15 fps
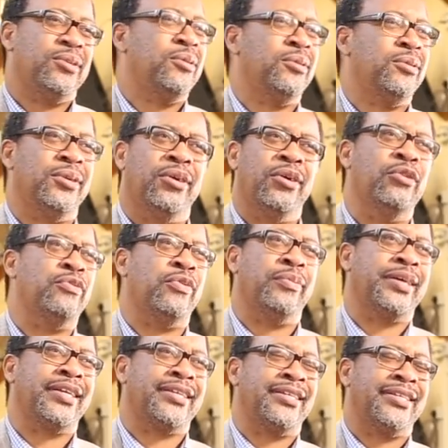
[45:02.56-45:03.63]
or an
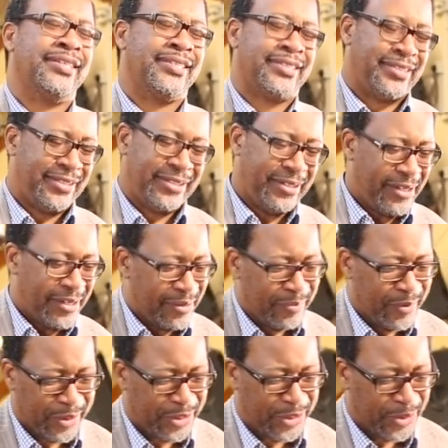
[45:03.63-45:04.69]
overweight curse. I'm
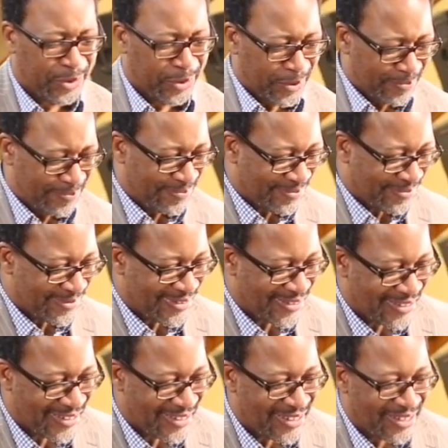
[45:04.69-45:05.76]
not sure.
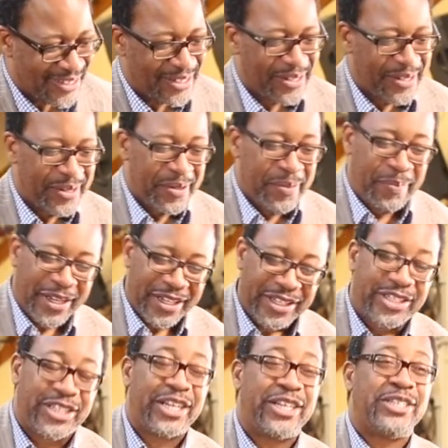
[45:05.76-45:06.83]
But the
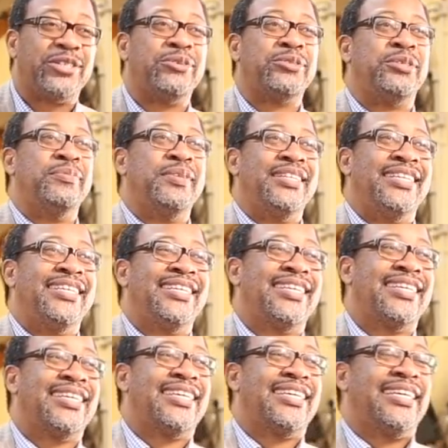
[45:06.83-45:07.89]
church ultimately